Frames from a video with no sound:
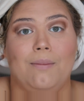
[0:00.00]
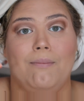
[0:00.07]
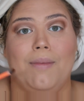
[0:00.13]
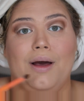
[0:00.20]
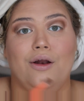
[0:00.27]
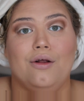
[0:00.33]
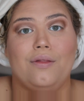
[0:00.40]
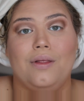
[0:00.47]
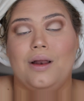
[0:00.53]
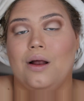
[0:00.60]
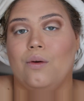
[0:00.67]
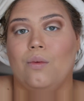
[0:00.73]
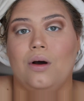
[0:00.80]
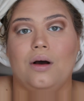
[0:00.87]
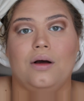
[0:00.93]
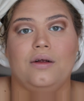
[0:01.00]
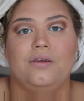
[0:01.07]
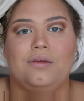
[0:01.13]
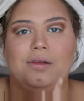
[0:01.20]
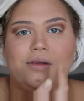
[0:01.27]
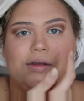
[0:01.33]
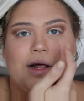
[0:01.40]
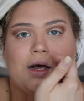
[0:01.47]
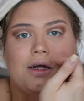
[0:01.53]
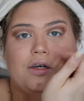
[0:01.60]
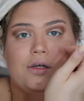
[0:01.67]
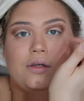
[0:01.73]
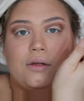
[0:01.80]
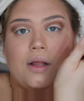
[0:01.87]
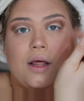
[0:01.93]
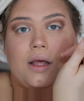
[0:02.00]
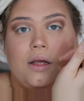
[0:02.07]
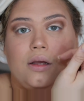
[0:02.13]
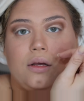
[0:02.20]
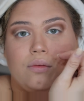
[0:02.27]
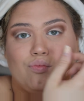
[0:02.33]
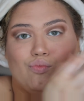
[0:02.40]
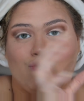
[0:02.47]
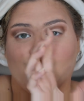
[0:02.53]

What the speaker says: Better than I was. This eye just like,